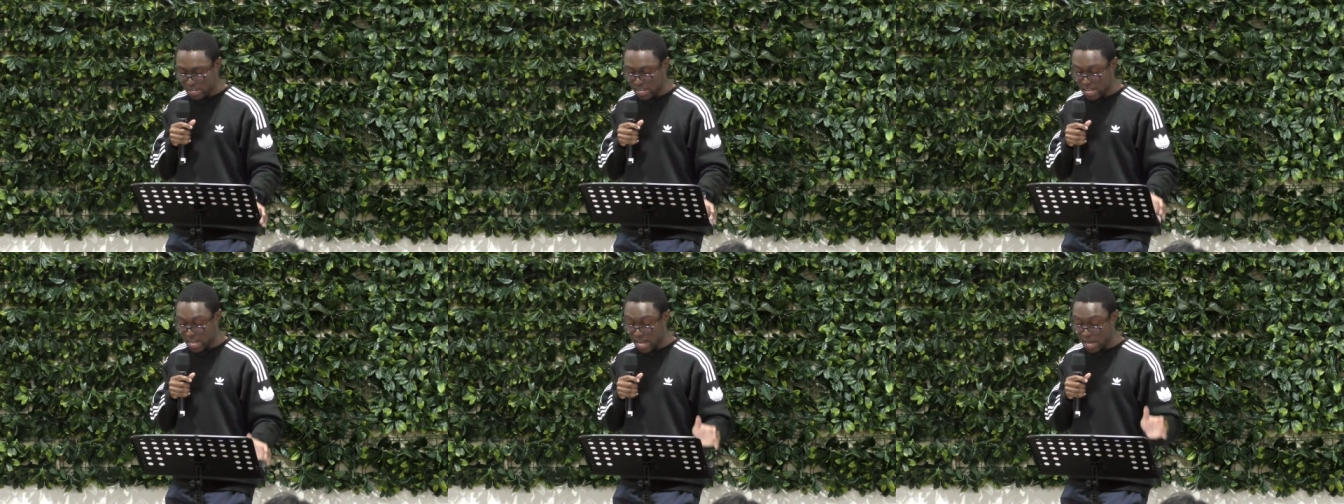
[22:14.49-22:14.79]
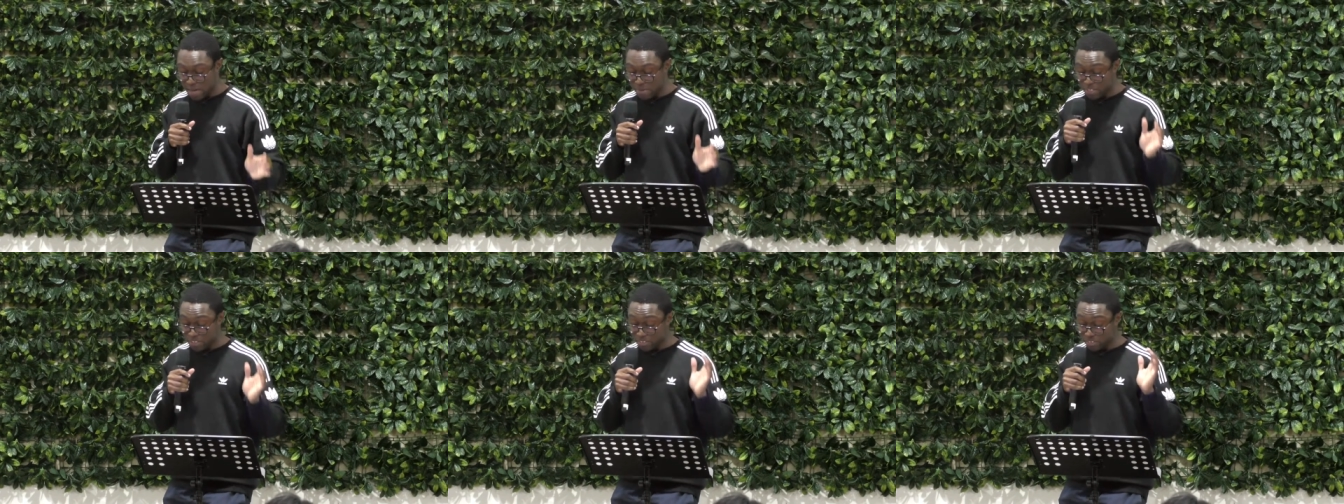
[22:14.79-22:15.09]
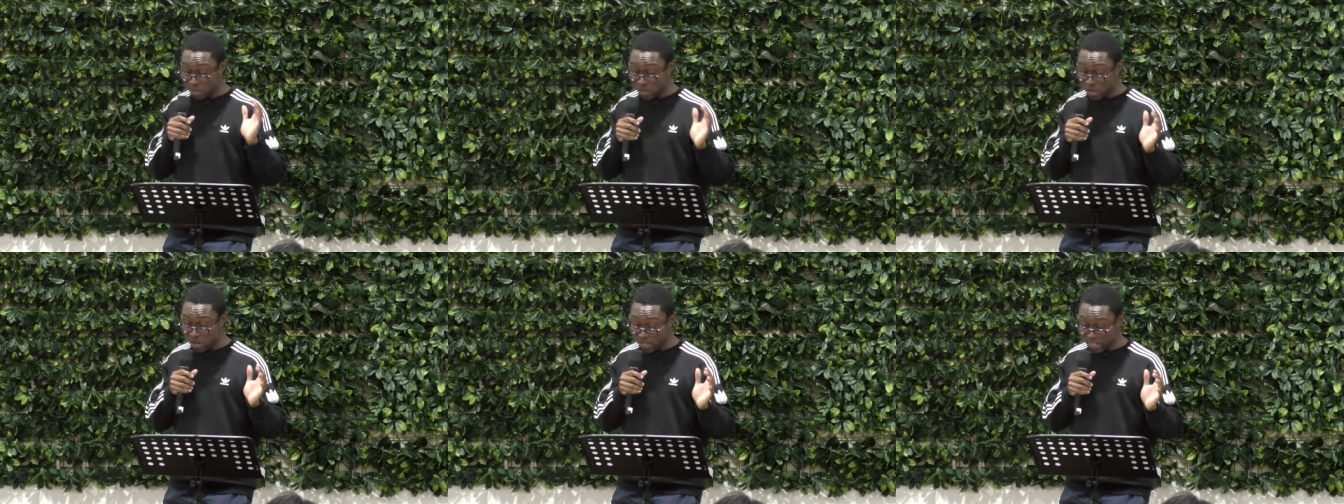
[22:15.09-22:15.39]
but
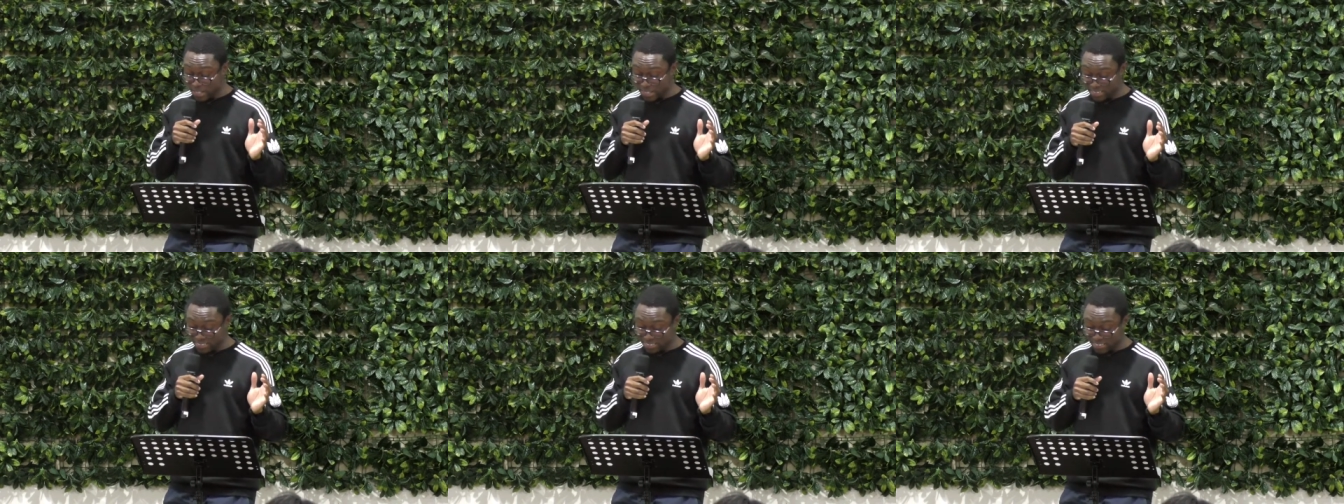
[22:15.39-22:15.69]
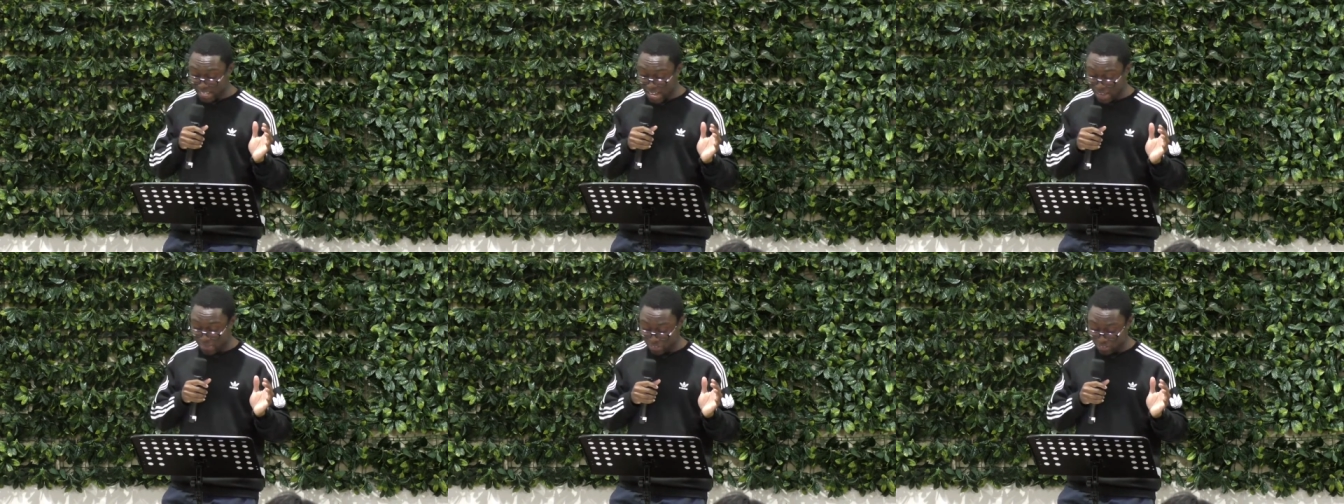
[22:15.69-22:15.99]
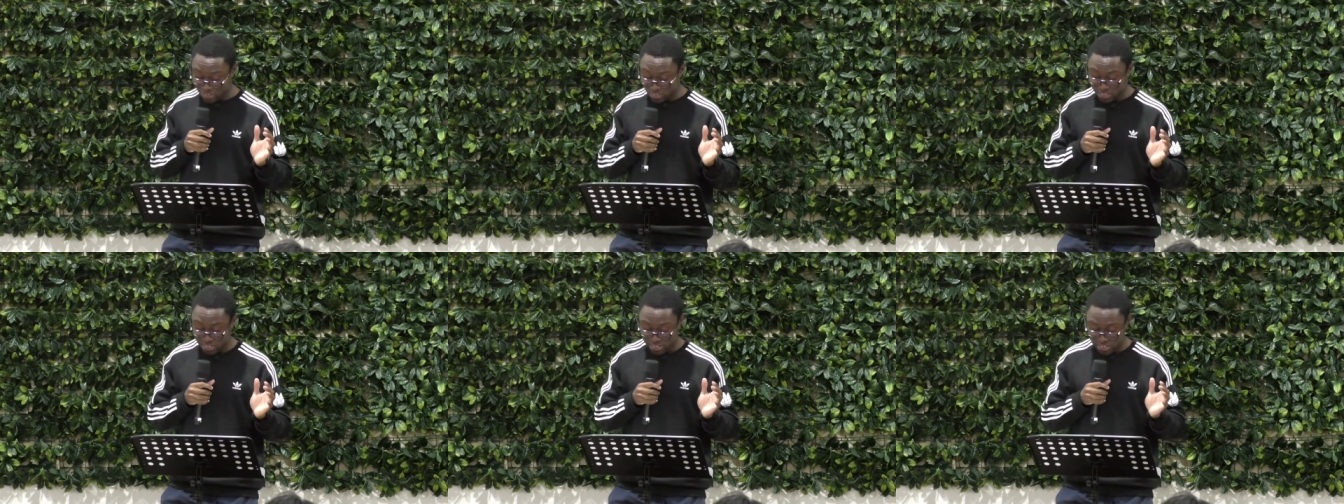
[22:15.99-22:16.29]
God has
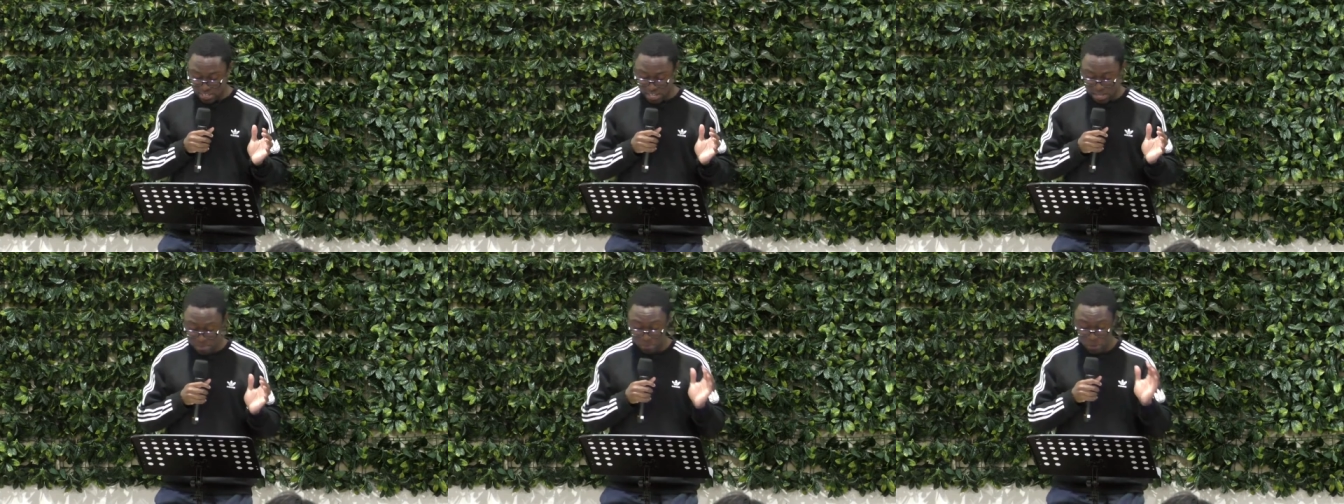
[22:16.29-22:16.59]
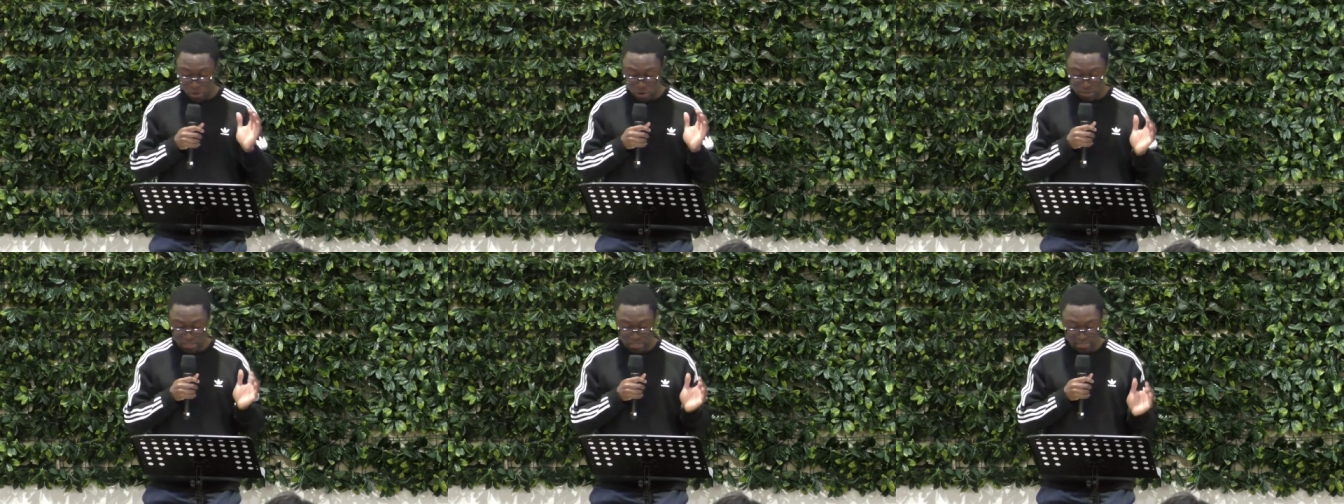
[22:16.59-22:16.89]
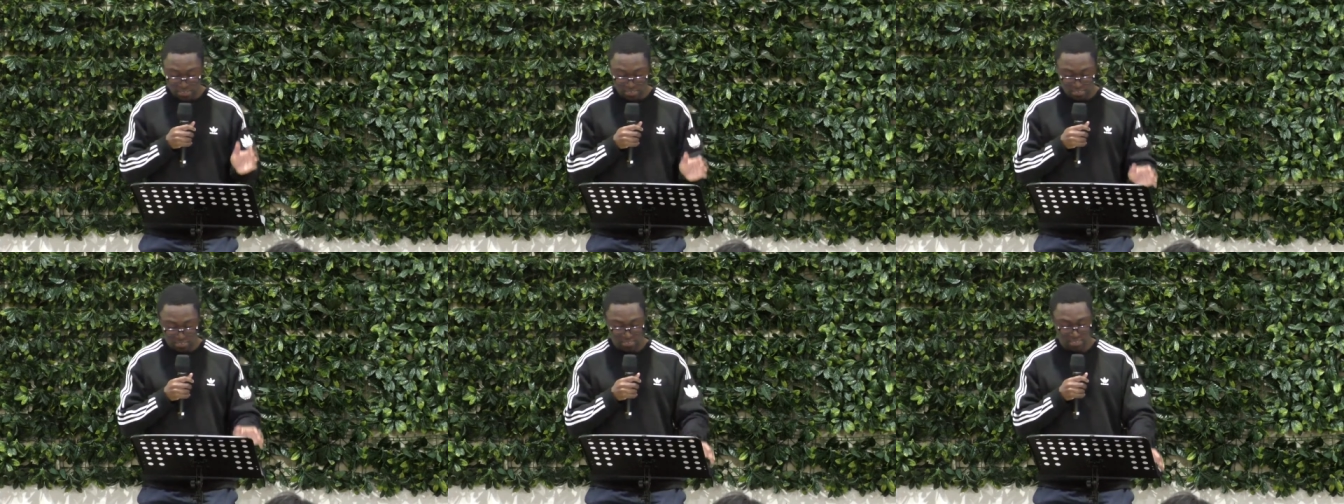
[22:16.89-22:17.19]
lavished upon
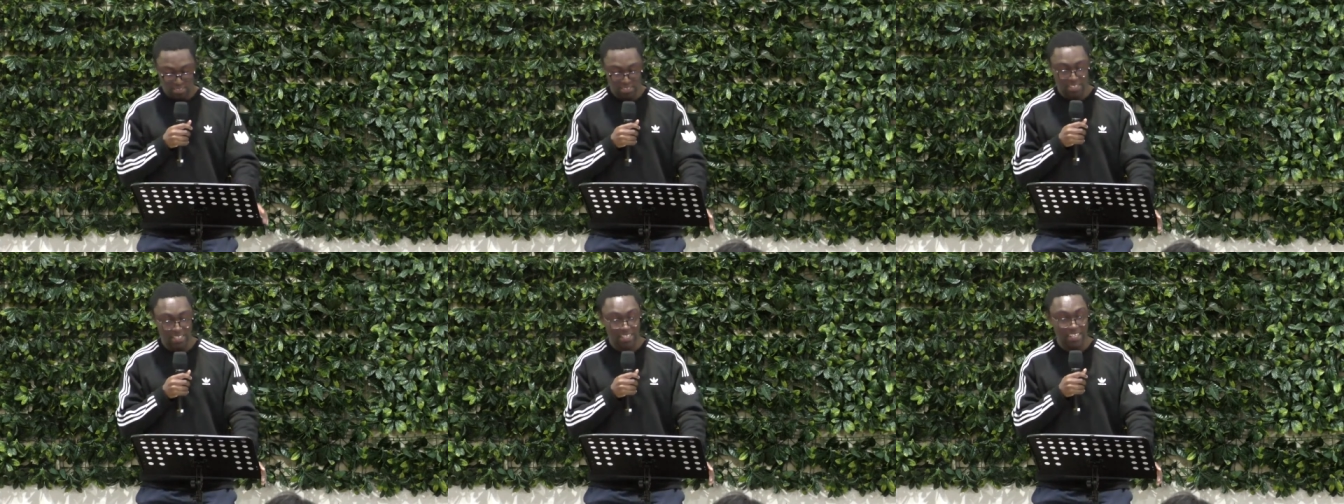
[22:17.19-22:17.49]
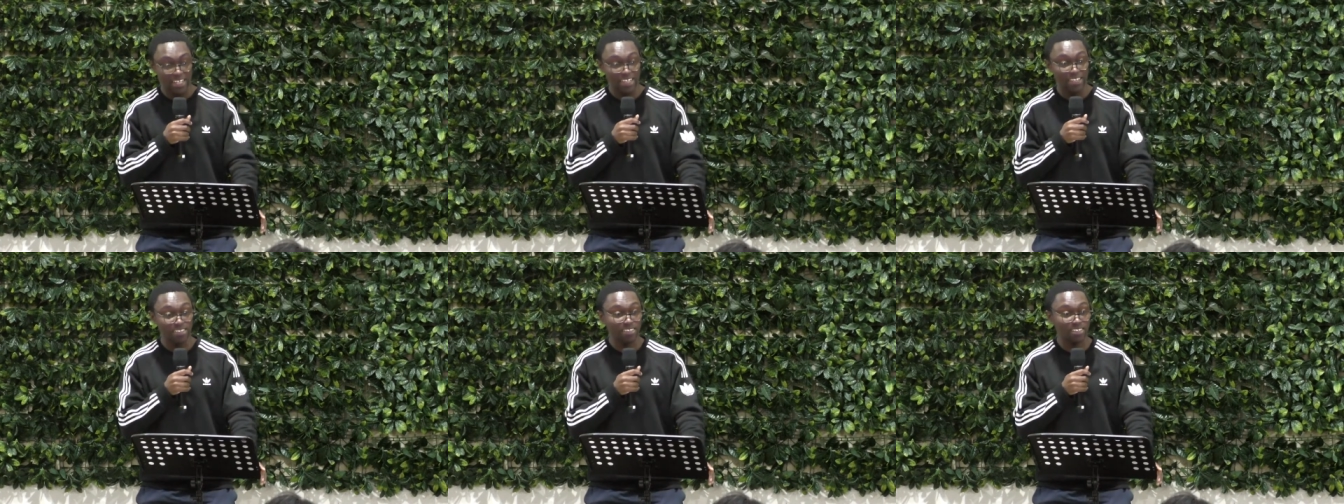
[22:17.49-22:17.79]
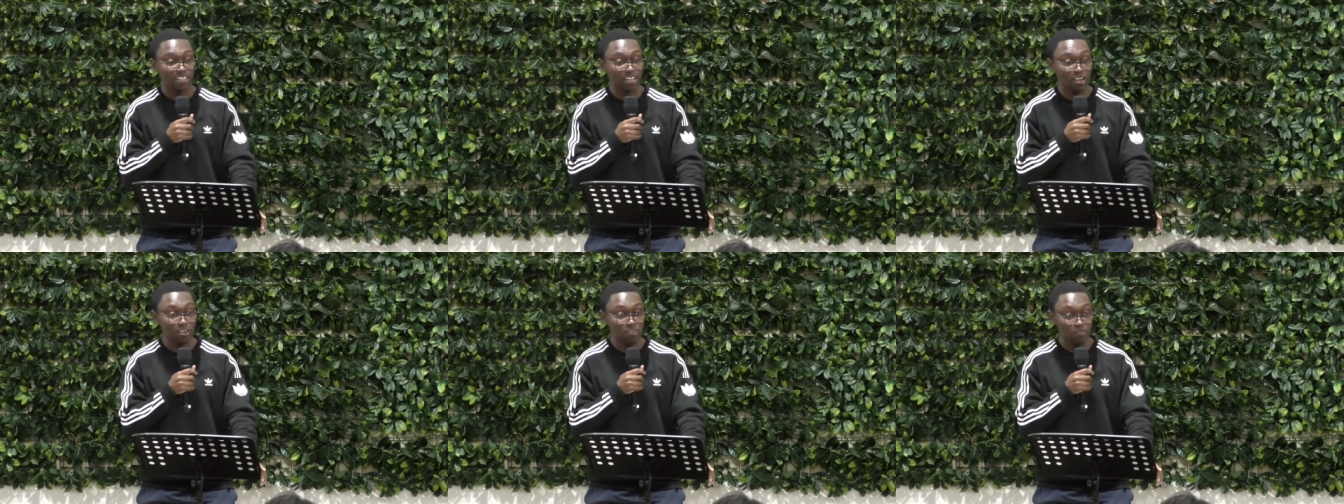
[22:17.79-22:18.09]
us His
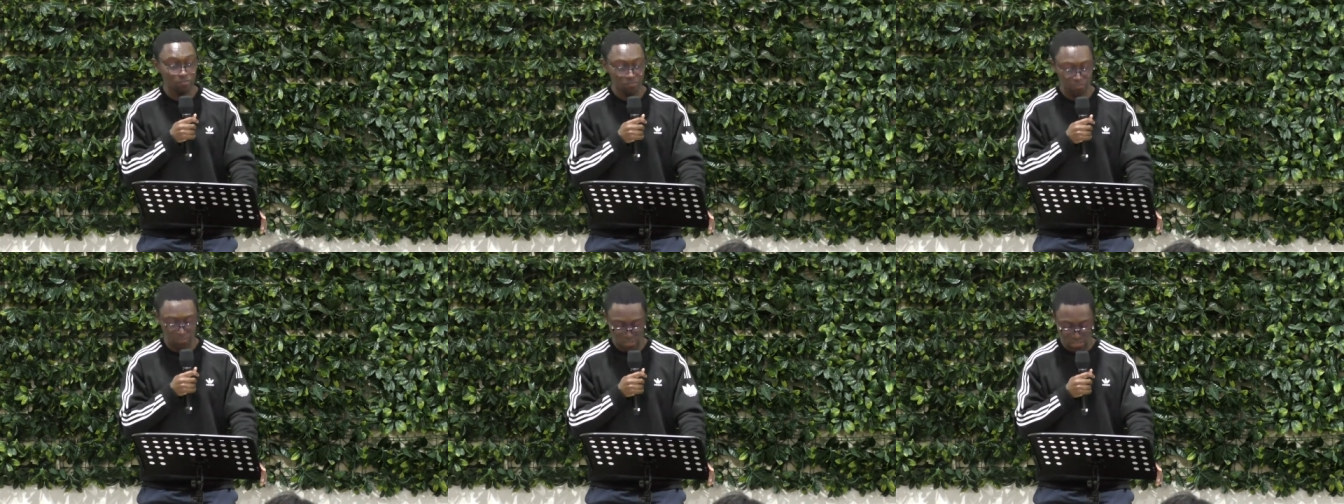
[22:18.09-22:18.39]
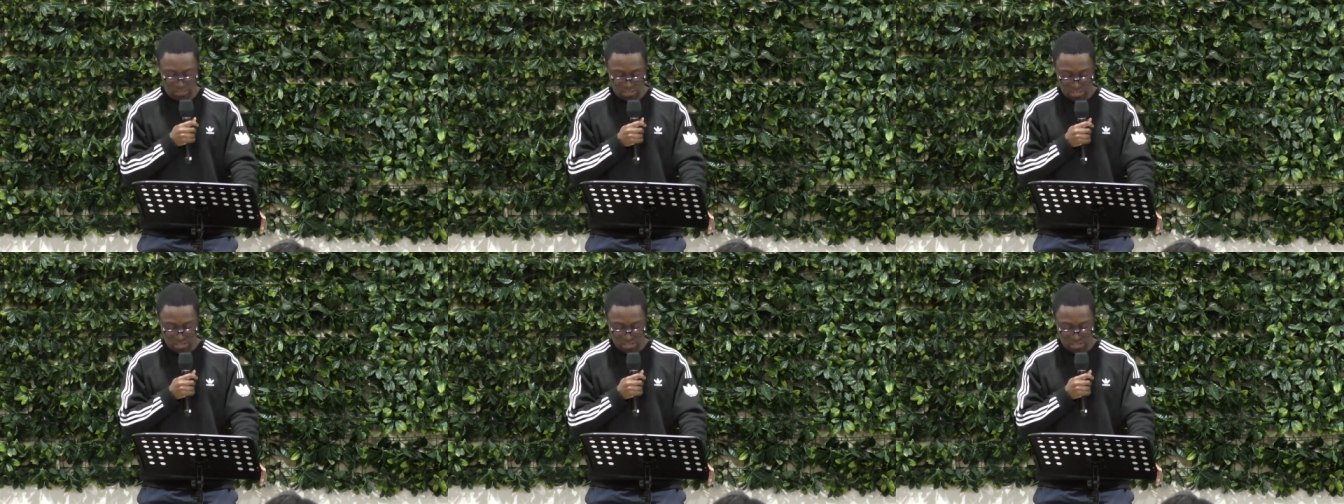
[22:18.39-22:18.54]
love